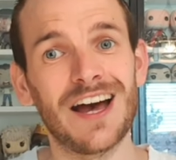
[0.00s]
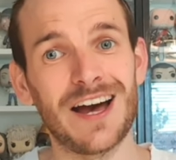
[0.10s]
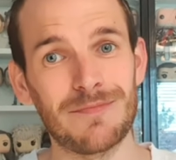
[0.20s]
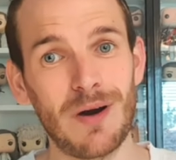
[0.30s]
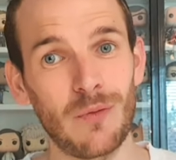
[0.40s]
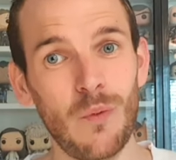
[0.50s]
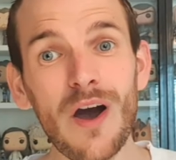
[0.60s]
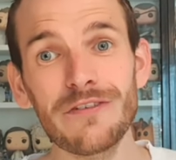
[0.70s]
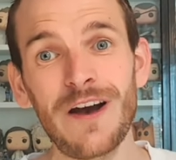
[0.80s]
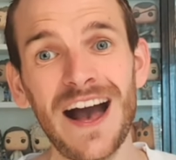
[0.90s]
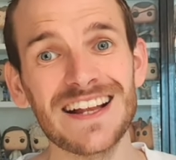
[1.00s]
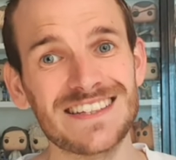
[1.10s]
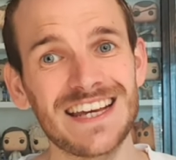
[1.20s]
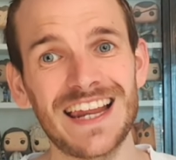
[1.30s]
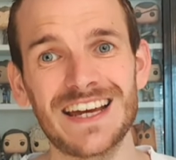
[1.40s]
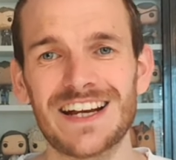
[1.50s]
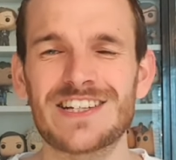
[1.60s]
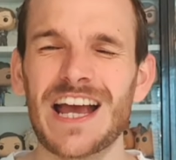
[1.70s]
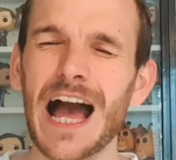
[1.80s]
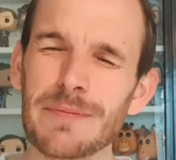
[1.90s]
Um, my wife had to get it because
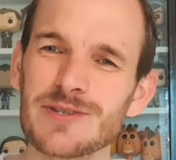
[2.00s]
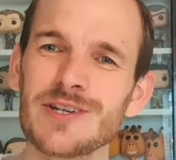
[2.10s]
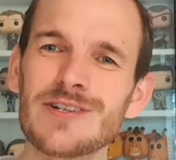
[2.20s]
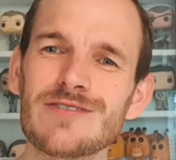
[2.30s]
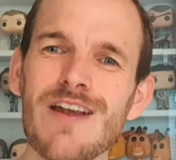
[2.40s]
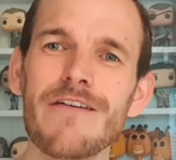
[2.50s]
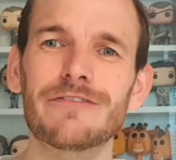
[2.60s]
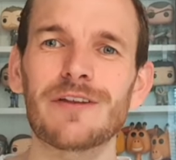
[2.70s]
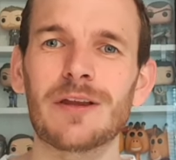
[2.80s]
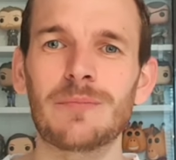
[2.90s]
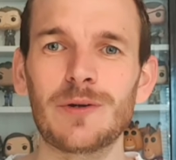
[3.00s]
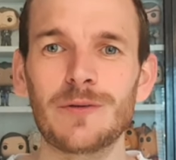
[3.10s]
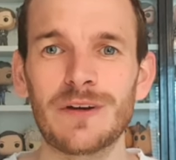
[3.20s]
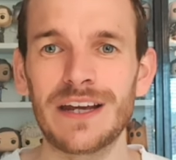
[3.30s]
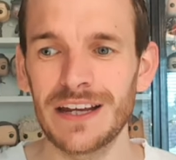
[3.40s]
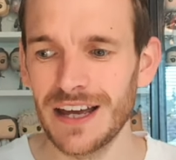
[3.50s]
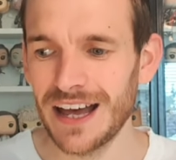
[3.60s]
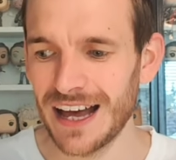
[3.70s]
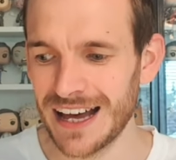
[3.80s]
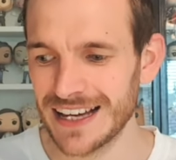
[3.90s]
she absolutely loved the movie,
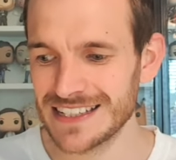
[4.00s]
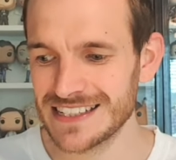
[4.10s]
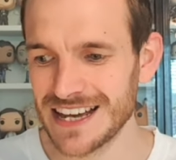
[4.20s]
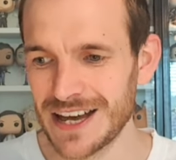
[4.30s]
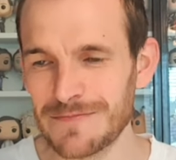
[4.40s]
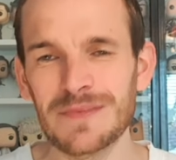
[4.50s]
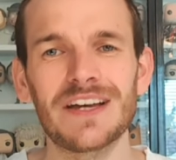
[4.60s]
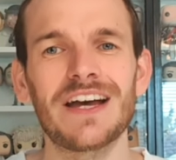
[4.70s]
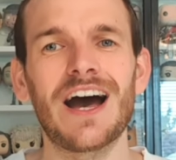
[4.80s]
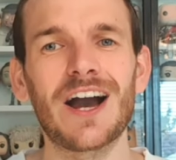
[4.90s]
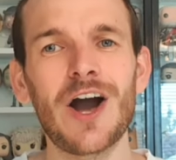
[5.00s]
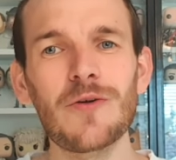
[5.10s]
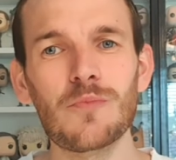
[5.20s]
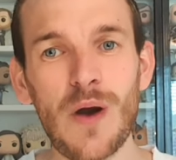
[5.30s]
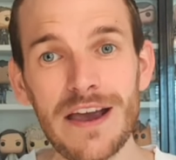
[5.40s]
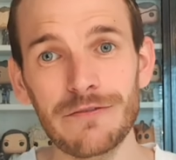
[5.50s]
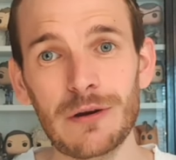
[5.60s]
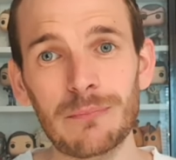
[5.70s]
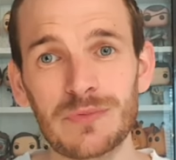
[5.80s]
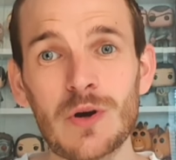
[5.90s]
and um, I can't wait
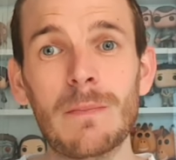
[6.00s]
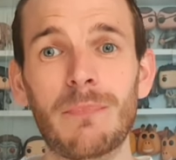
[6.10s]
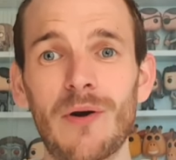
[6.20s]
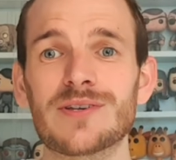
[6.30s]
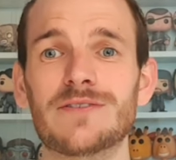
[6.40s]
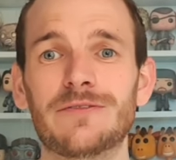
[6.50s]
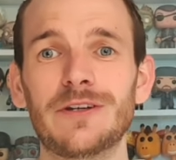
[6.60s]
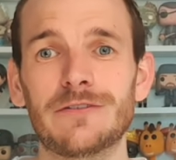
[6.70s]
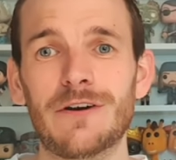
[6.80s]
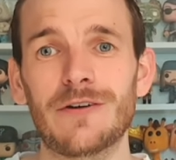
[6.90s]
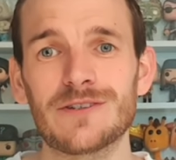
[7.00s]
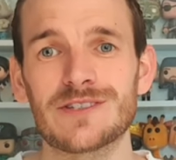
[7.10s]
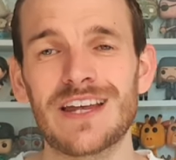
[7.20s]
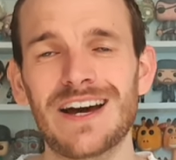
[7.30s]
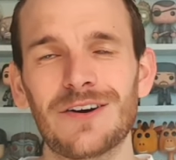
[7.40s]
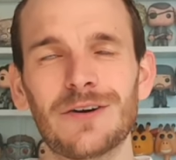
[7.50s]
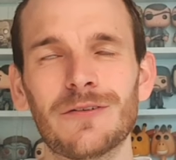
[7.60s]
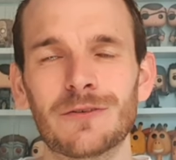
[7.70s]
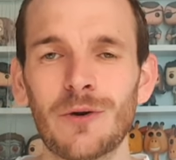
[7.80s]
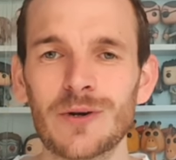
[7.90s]
for, to unbox it for you folks. Now,
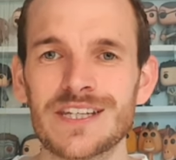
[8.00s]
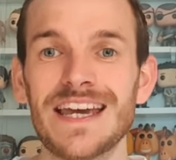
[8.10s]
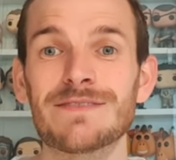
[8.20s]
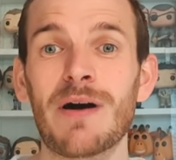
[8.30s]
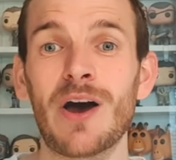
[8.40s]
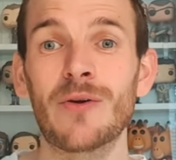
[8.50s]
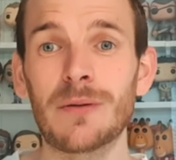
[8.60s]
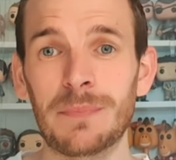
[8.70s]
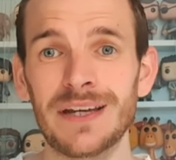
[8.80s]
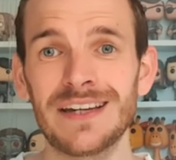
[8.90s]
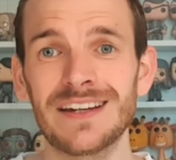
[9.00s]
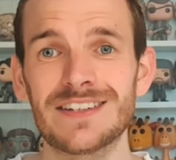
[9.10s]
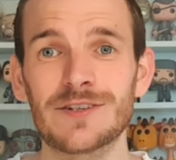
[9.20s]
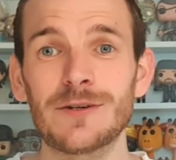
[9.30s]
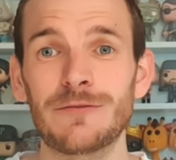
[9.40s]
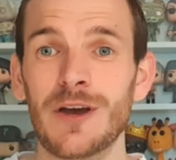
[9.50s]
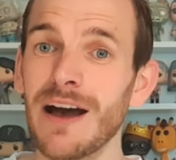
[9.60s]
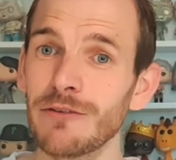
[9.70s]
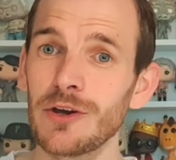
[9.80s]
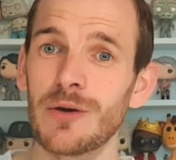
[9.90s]
of course, it is my own opinion, so if you
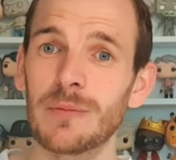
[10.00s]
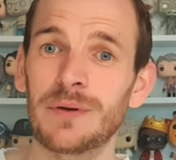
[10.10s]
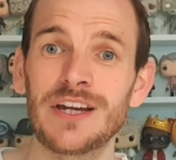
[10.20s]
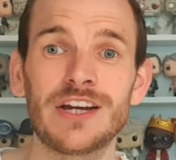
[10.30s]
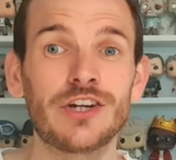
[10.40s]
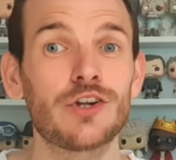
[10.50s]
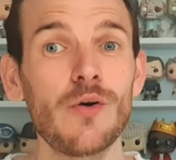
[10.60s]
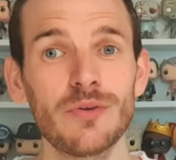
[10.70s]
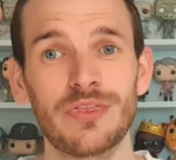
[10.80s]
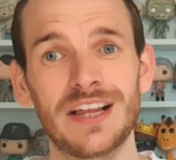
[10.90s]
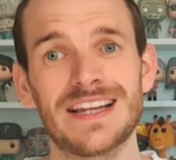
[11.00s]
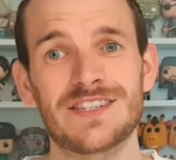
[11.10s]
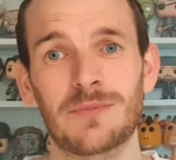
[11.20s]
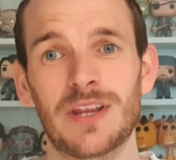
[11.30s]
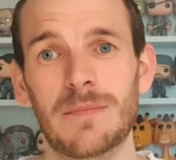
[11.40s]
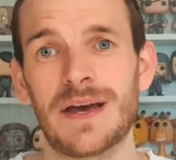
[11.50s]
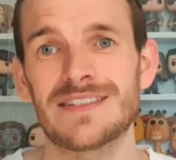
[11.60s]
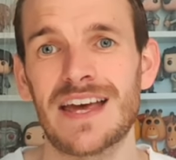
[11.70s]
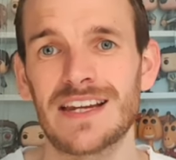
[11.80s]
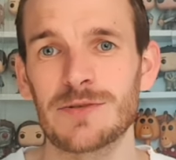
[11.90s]
have got your own opinion, if you don't think this is one of the
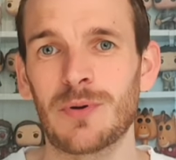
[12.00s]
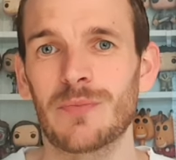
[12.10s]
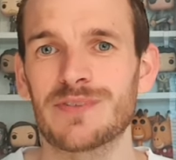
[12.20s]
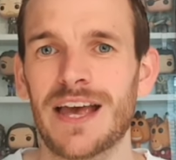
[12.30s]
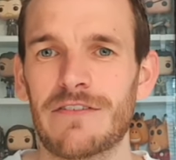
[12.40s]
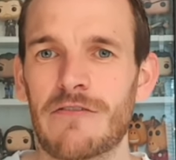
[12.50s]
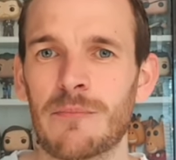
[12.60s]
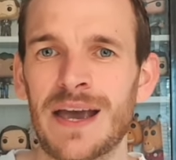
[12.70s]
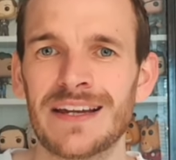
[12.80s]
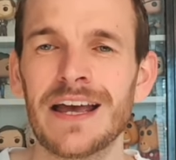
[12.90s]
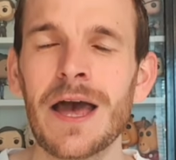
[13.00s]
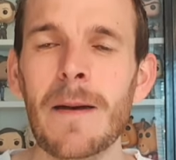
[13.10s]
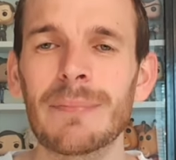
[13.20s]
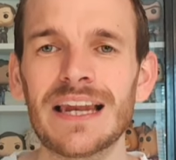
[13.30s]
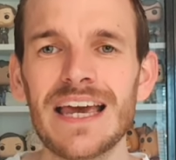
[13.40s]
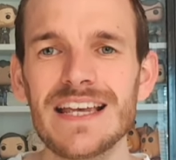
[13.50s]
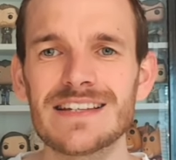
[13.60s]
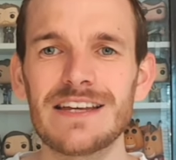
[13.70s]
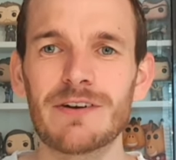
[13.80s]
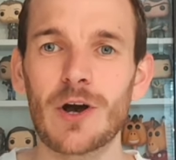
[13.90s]
best ten inch pops they have ever made, please
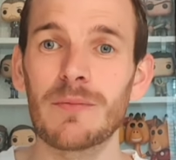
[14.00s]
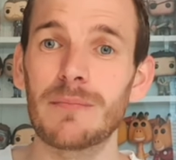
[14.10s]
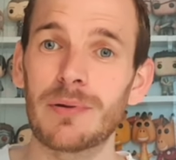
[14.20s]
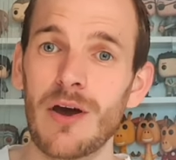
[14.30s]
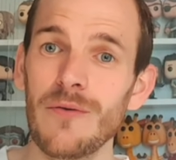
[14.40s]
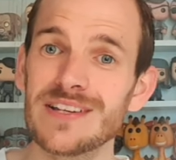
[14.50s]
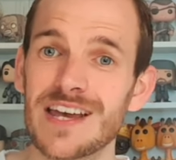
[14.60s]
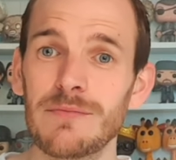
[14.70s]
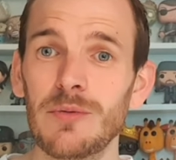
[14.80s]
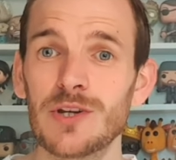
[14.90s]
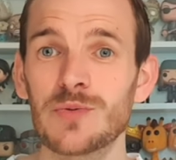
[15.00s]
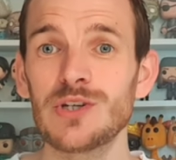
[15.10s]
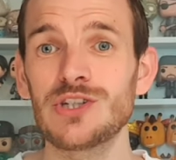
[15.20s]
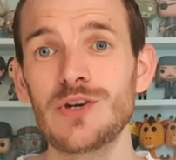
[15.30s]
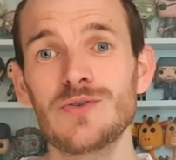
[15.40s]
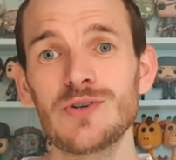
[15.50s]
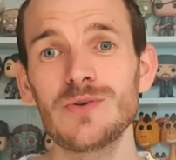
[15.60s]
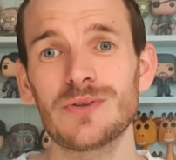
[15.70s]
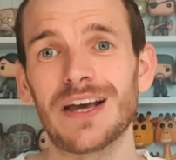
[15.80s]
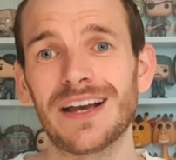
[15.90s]
leave a comment below and tell me which one you do
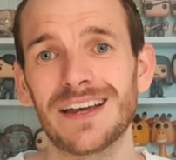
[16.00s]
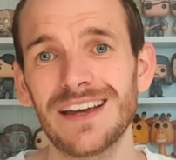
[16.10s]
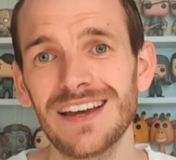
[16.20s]
think.